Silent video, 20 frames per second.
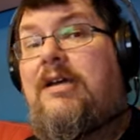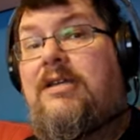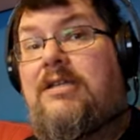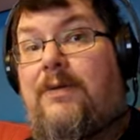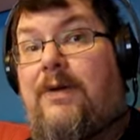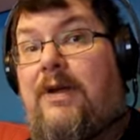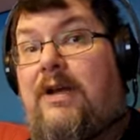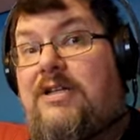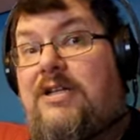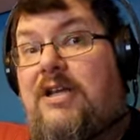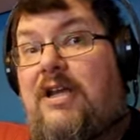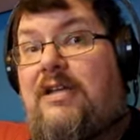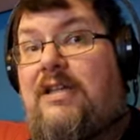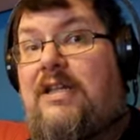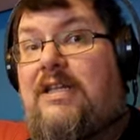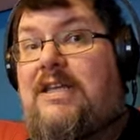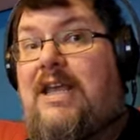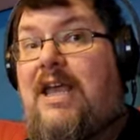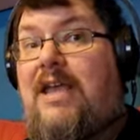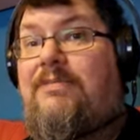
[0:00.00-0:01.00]
So I'm going to show you
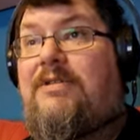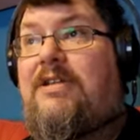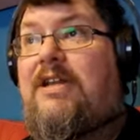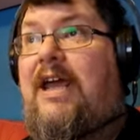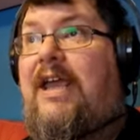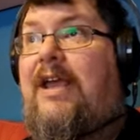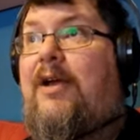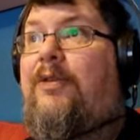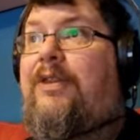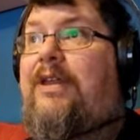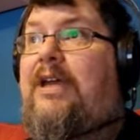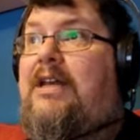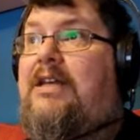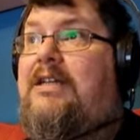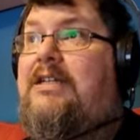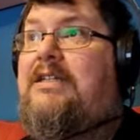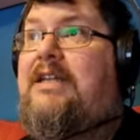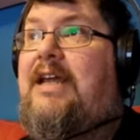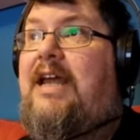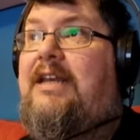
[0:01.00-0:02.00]
this game today on the
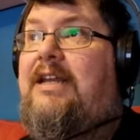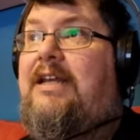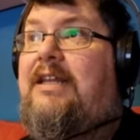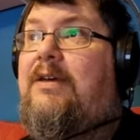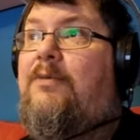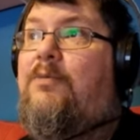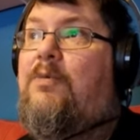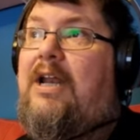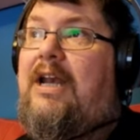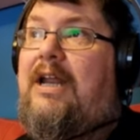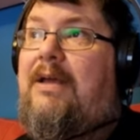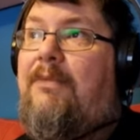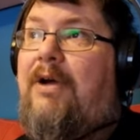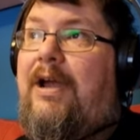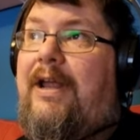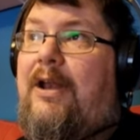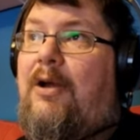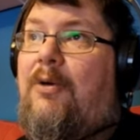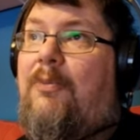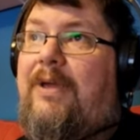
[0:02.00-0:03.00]
understanding that while it
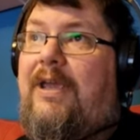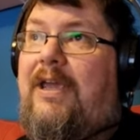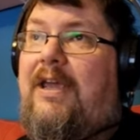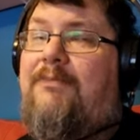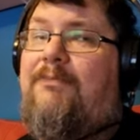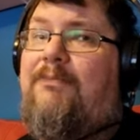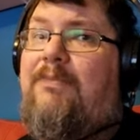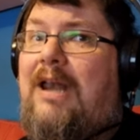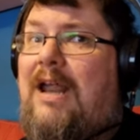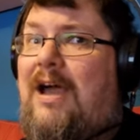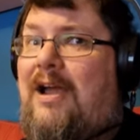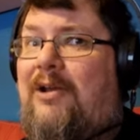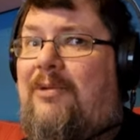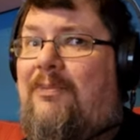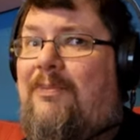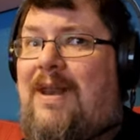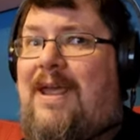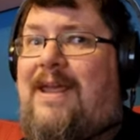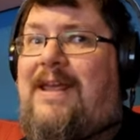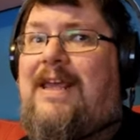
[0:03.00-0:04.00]
might not be a plug
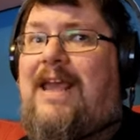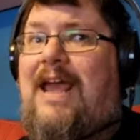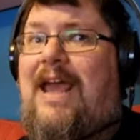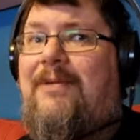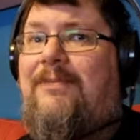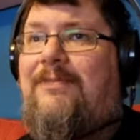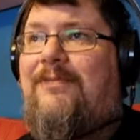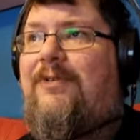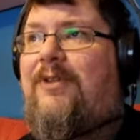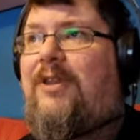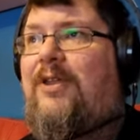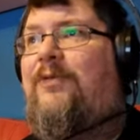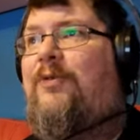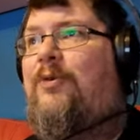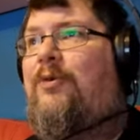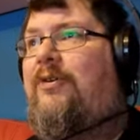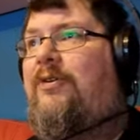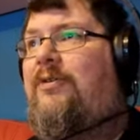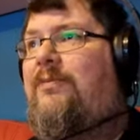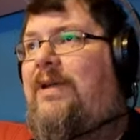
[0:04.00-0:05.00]
and play game for the
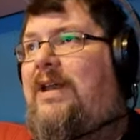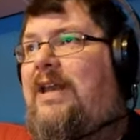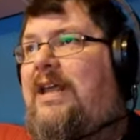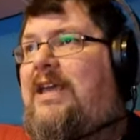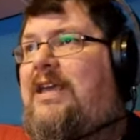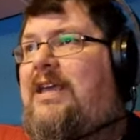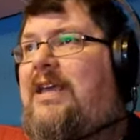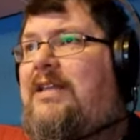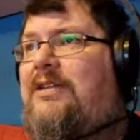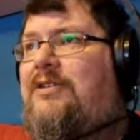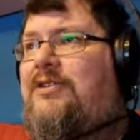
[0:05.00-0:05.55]
400 Mini,